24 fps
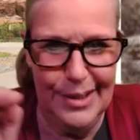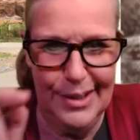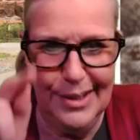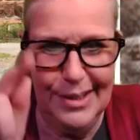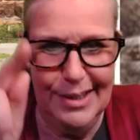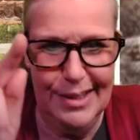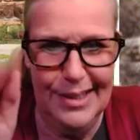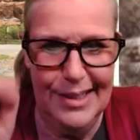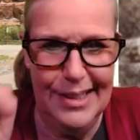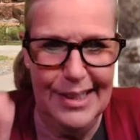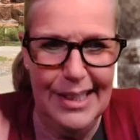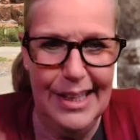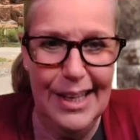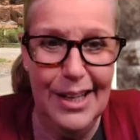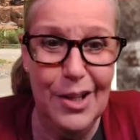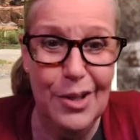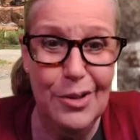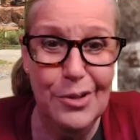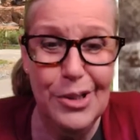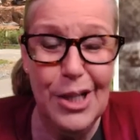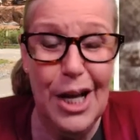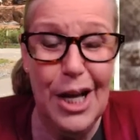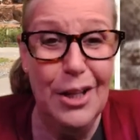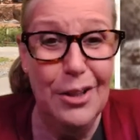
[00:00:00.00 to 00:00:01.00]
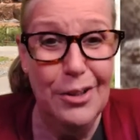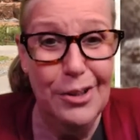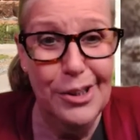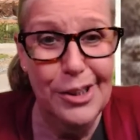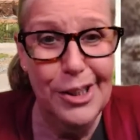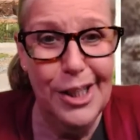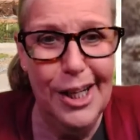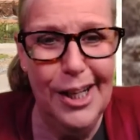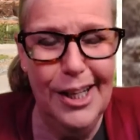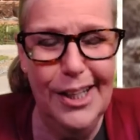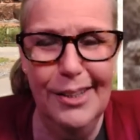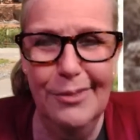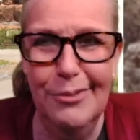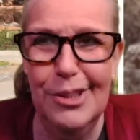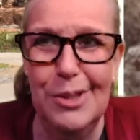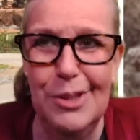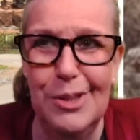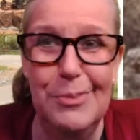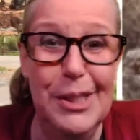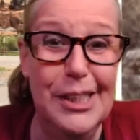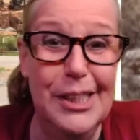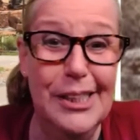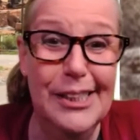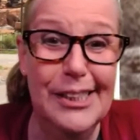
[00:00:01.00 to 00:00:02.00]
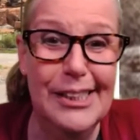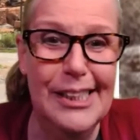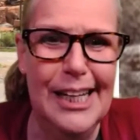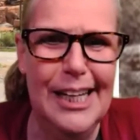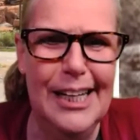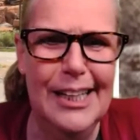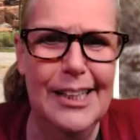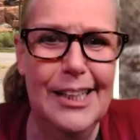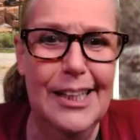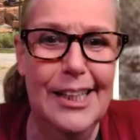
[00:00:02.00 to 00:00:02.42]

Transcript: the yellow dollar sign, which means that